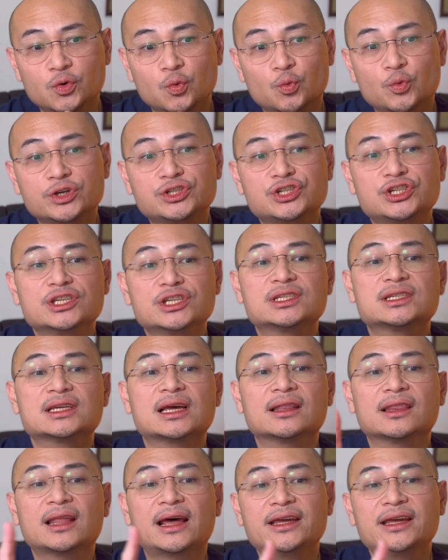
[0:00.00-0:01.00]
which is
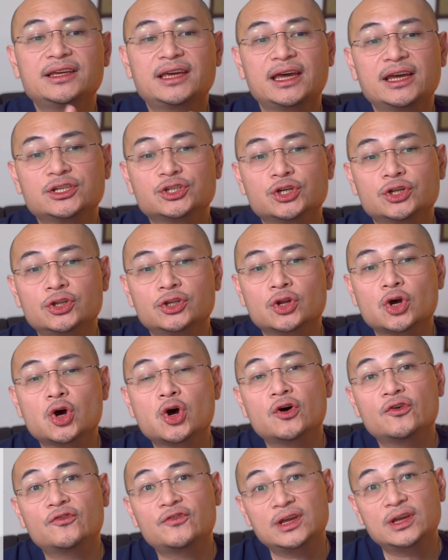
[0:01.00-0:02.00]
ligation
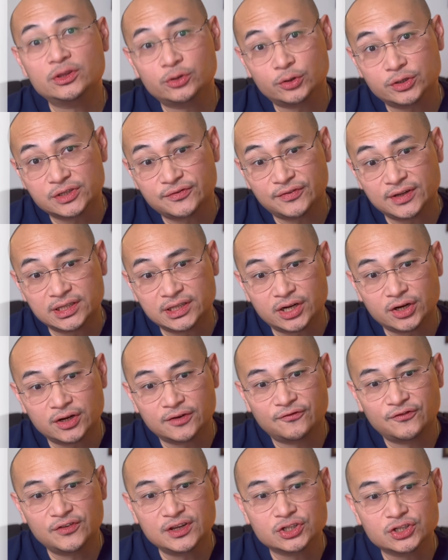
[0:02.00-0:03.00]
of intersphincteric
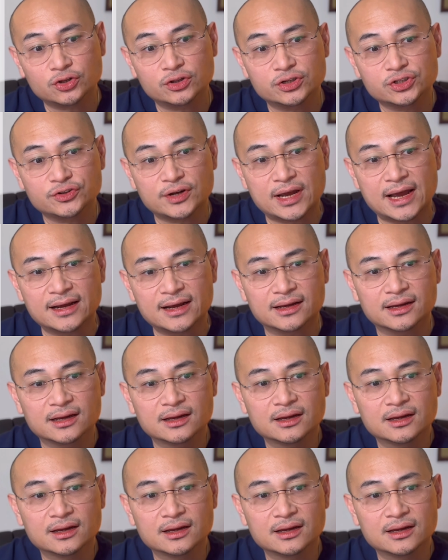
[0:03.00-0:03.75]
fistula tract.